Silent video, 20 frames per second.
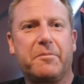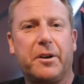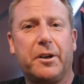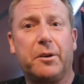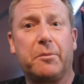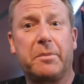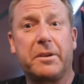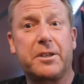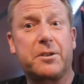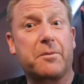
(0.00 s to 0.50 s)
Might
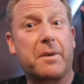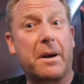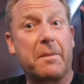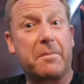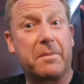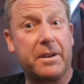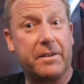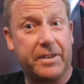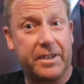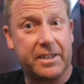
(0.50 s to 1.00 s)
not be so
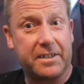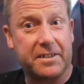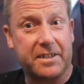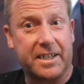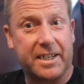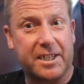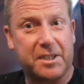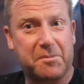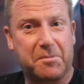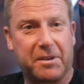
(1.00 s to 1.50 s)
happy if it
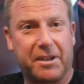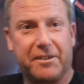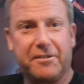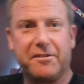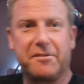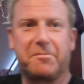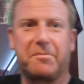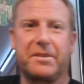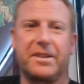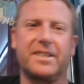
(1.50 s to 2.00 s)
doesn't
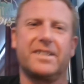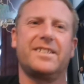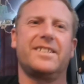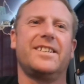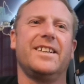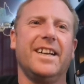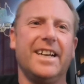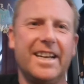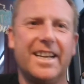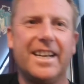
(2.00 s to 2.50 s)
explode, but
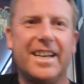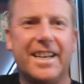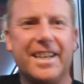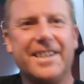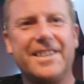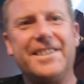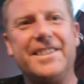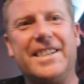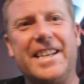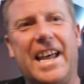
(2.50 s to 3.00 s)

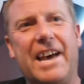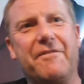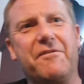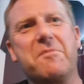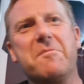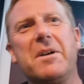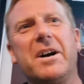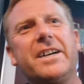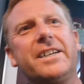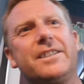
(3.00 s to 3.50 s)

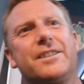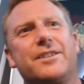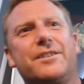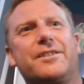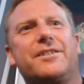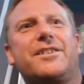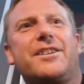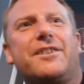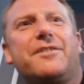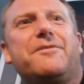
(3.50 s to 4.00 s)
never mind.
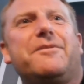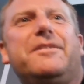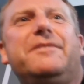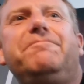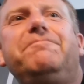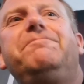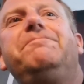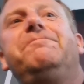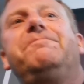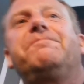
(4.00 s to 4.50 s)
So,
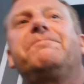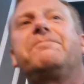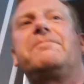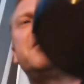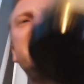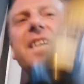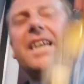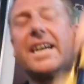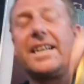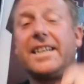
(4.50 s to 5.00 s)

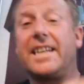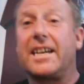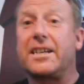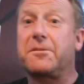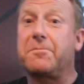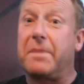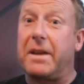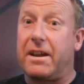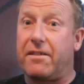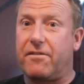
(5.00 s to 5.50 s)
yeah,
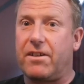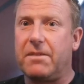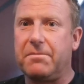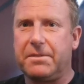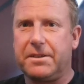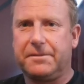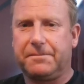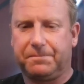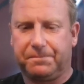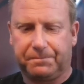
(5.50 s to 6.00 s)
next beer
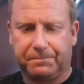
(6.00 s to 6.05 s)
up